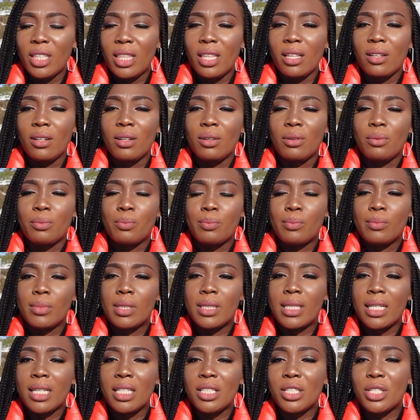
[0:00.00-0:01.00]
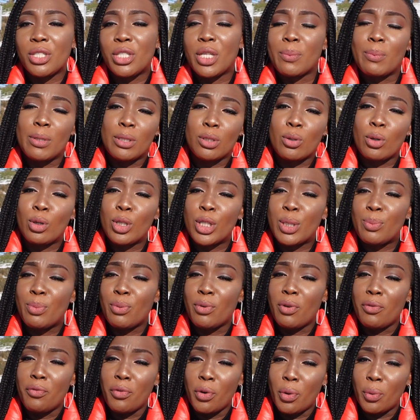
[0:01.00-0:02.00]
the citizenship is going to
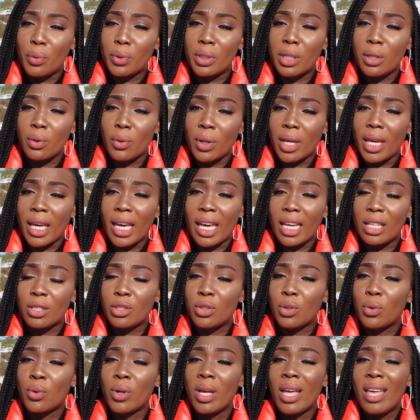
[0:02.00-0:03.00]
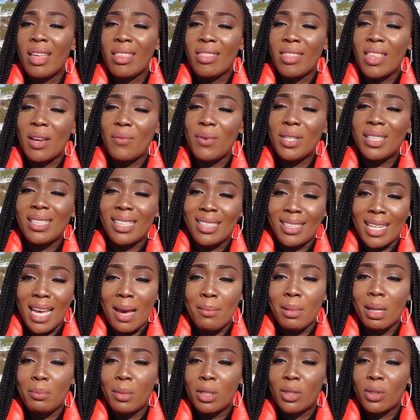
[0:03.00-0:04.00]
be revoked. Okay, so there is a
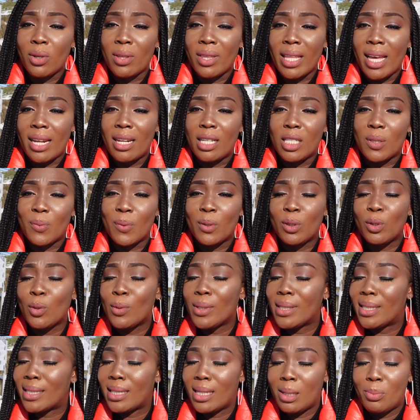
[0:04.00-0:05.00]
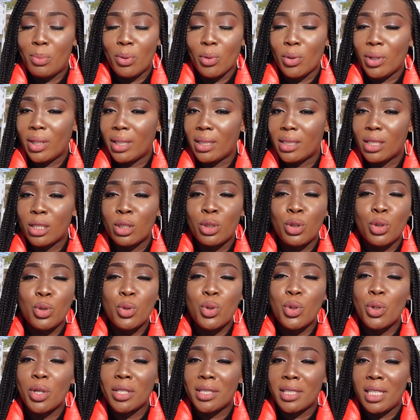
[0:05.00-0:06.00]
time limit on that as well. Don't sleep on it.
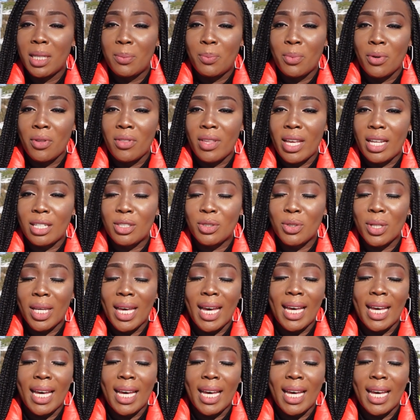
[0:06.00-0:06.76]
Do not sleep on that. So